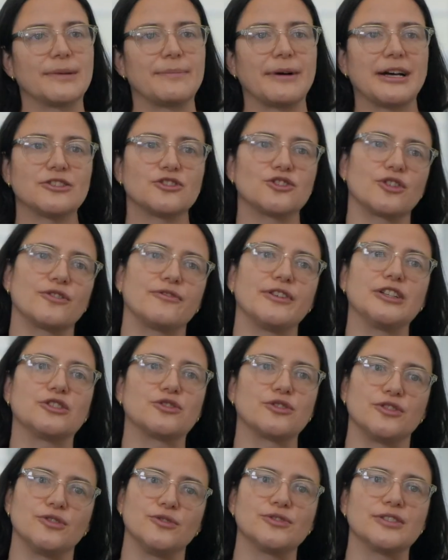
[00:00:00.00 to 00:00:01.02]
about sort of
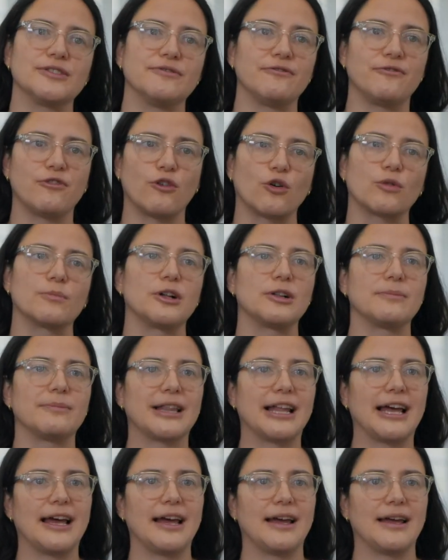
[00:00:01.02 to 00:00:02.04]
introducing formal
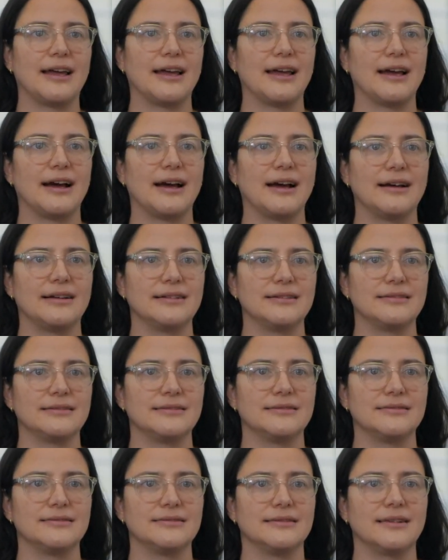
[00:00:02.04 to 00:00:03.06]
play
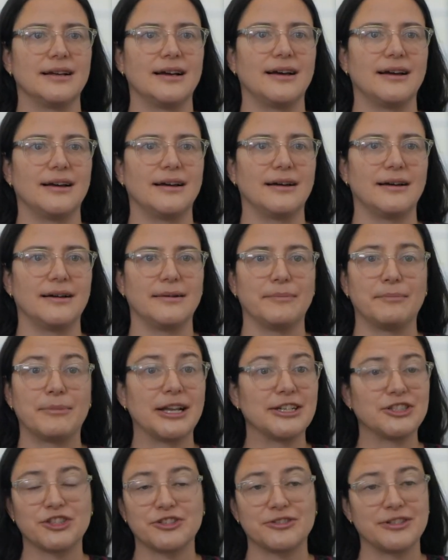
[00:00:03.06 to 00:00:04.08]
and
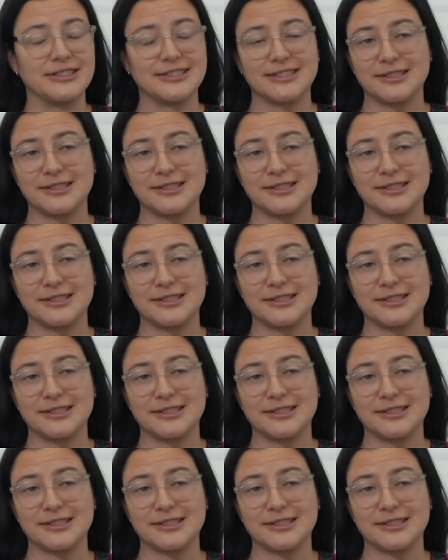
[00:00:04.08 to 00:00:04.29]
pleasure in